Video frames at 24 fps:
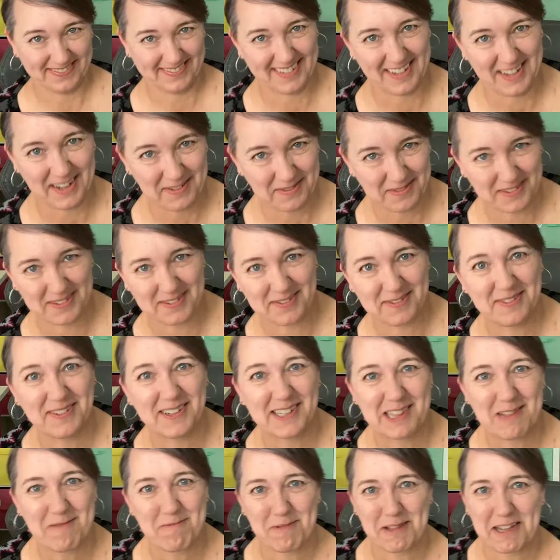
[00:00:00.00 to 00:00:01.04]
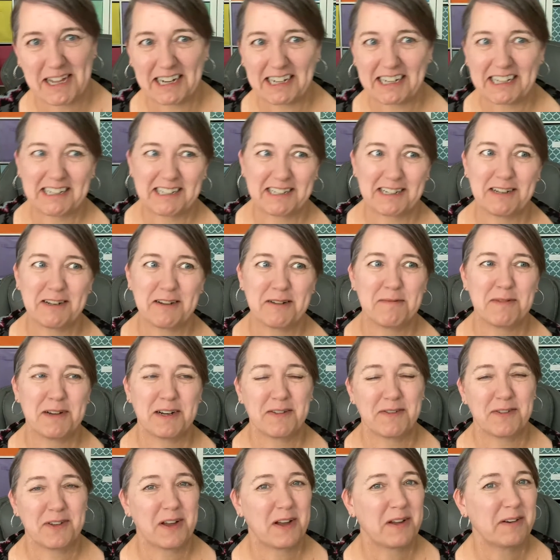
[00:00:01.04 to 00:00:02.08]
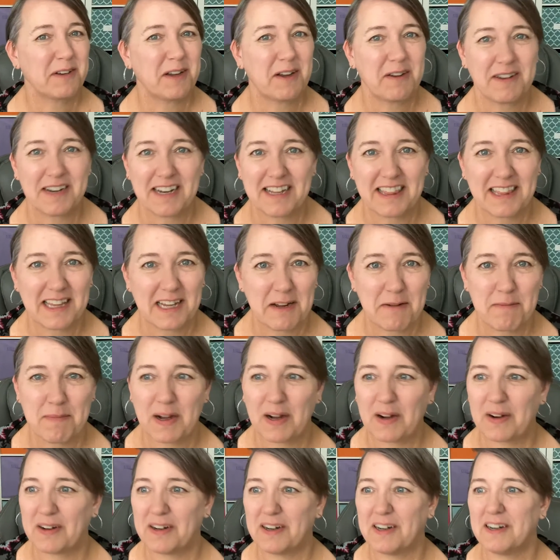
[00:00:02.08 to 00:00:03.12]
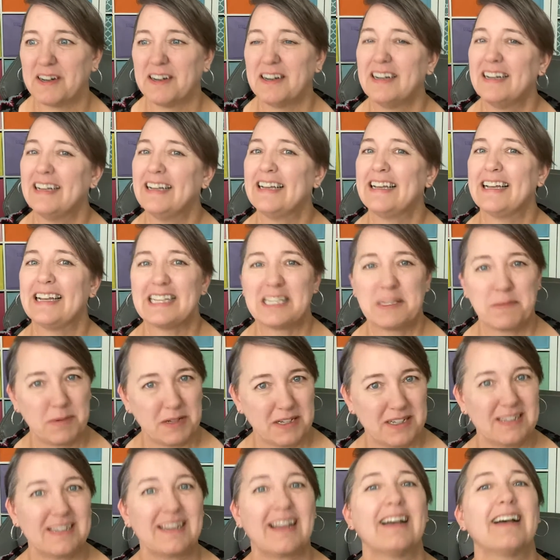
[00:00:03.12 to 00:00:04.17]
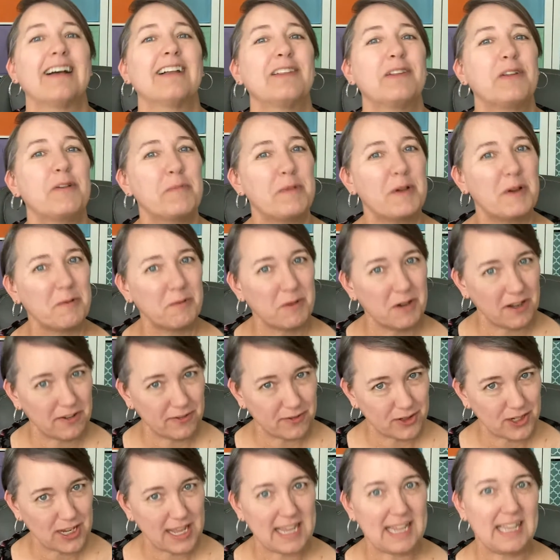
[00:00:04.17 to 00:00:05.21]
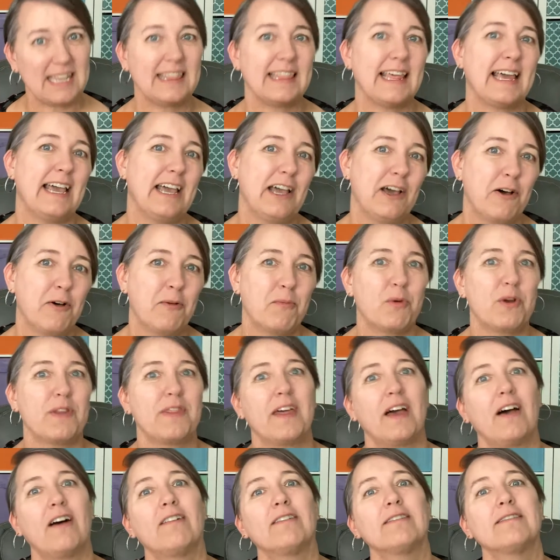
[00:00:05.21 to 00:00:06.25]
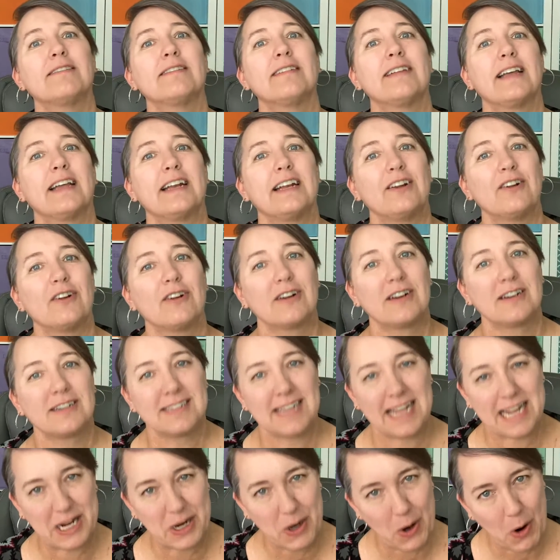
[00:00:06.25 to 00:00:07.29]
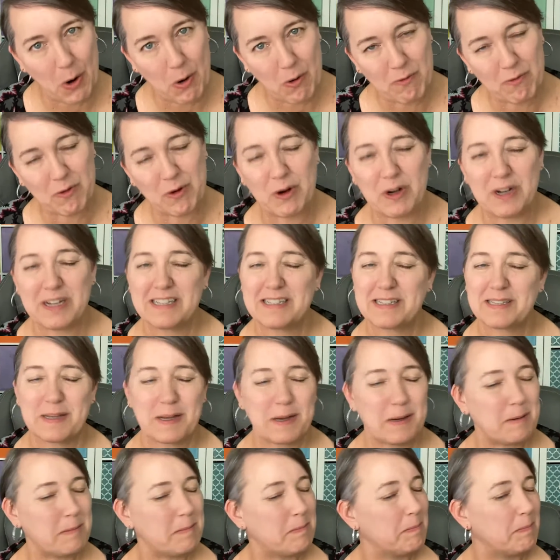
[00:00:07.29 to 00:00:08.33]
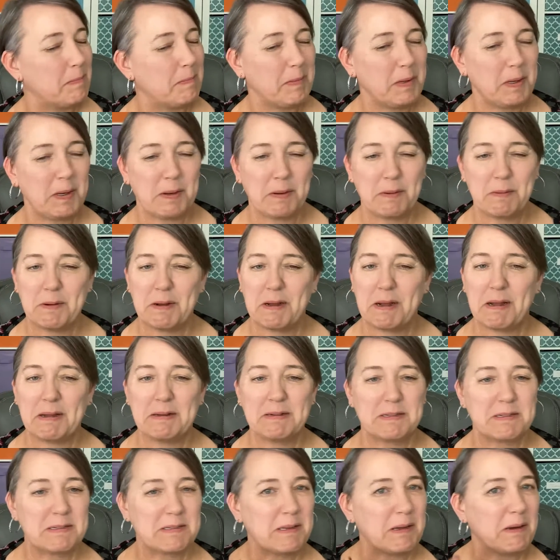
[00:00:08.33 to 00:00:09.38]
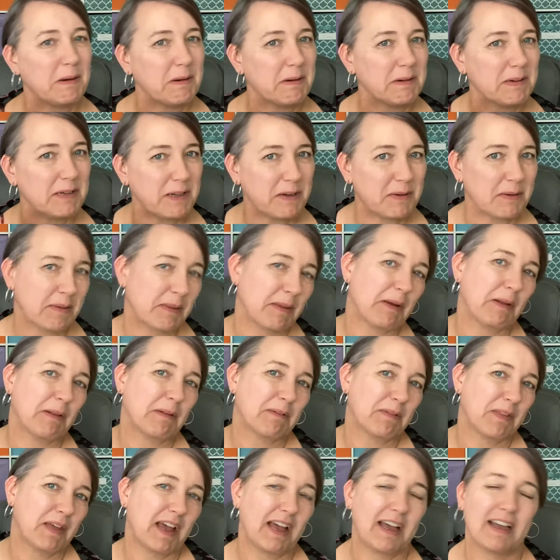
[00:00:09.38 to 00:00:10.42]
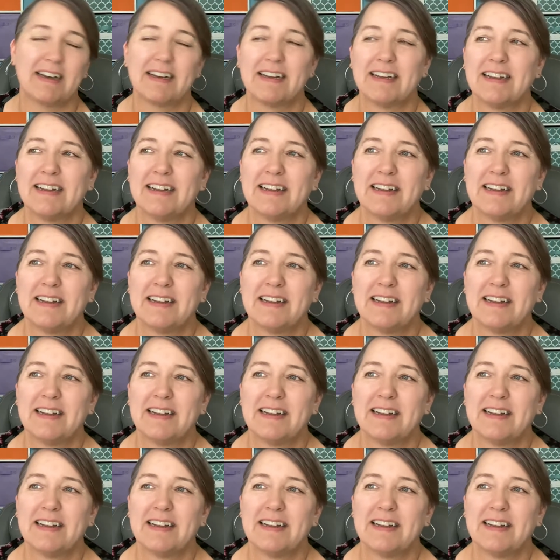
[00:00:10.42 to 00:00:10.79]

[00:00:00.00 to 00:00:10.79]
helped with the planning too. But if y'all know anything about her, it's been a little bit rough taking the help without letting her take over. And so, you know what, I just let her deal with all of that.